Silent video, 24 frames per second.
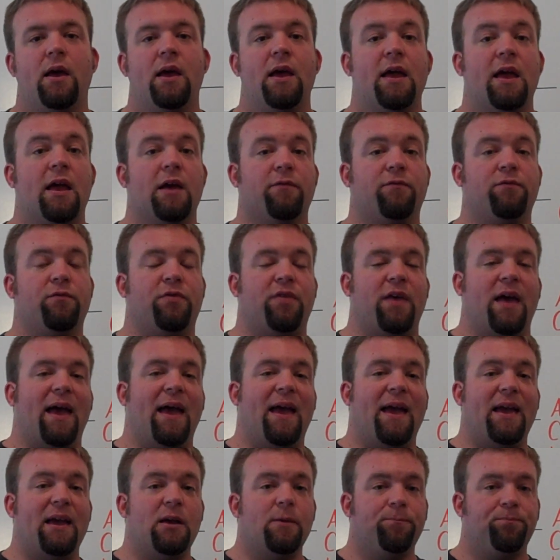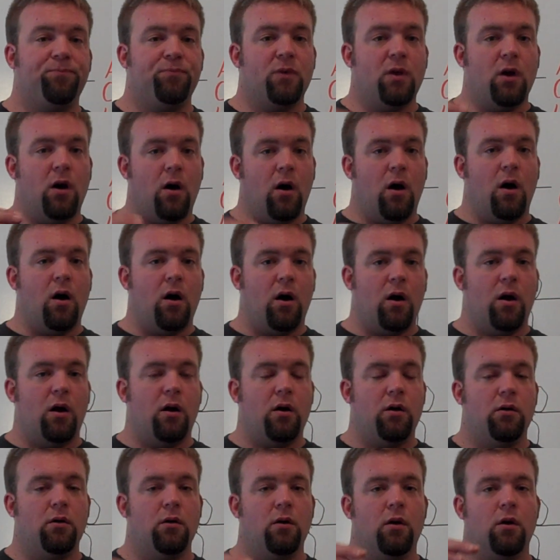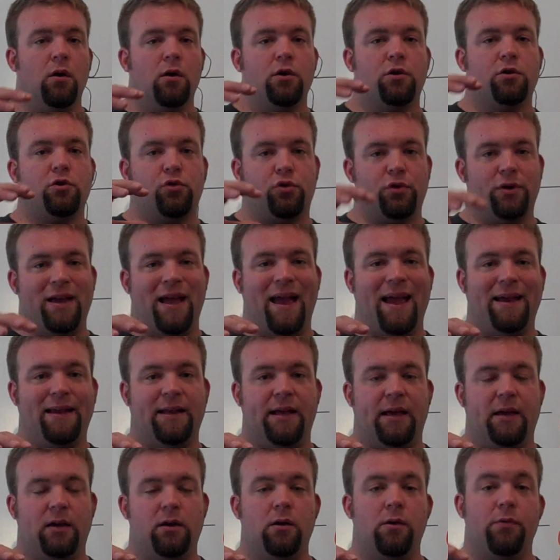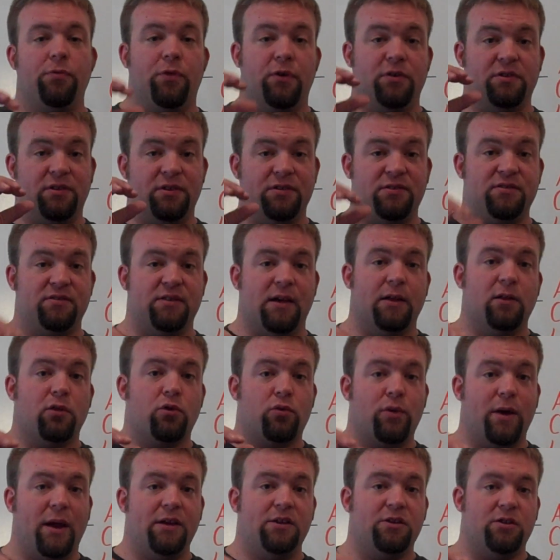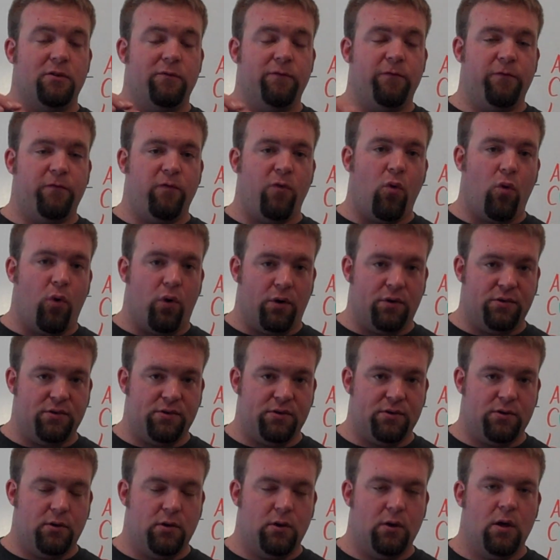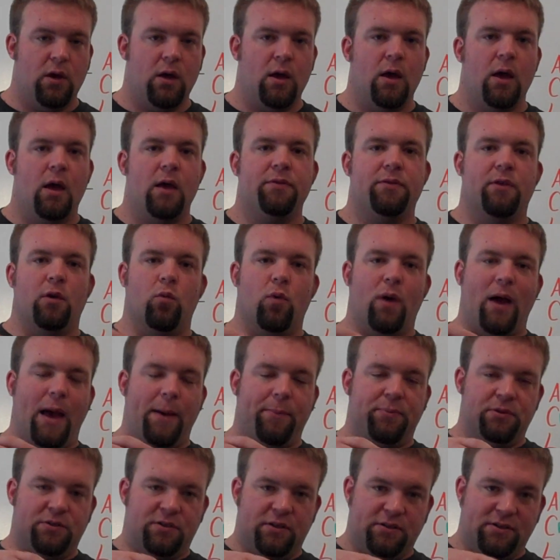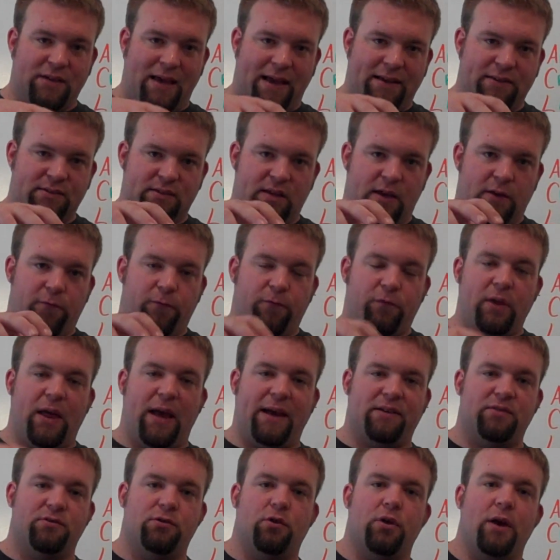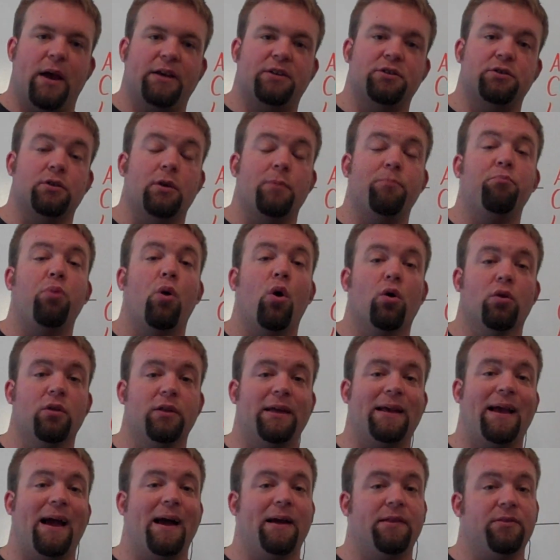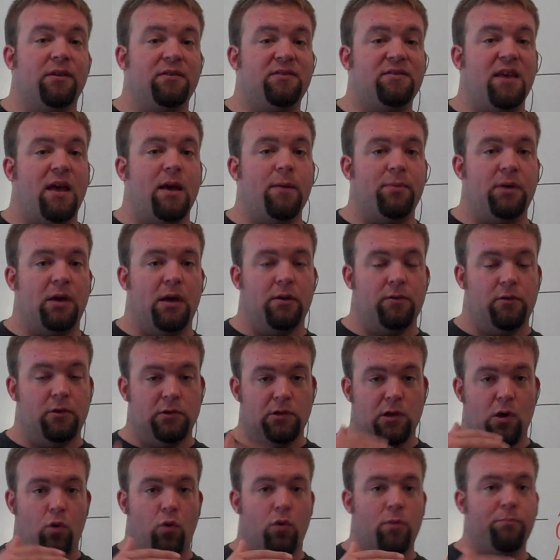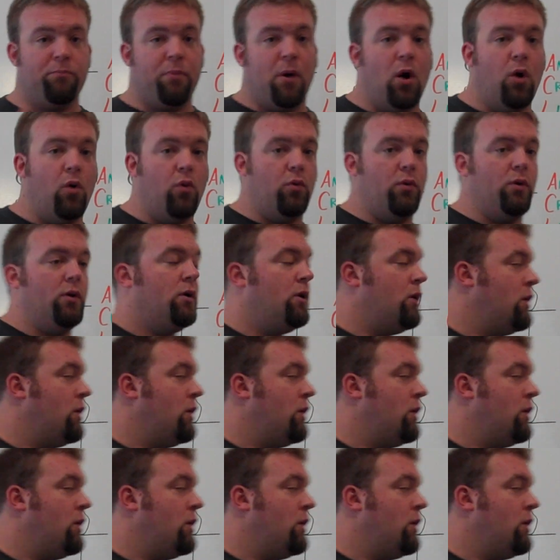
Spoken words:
If they are creating the deceleration force, then what happens is as they flex, they're actually pulling on the tibia, the lower bone.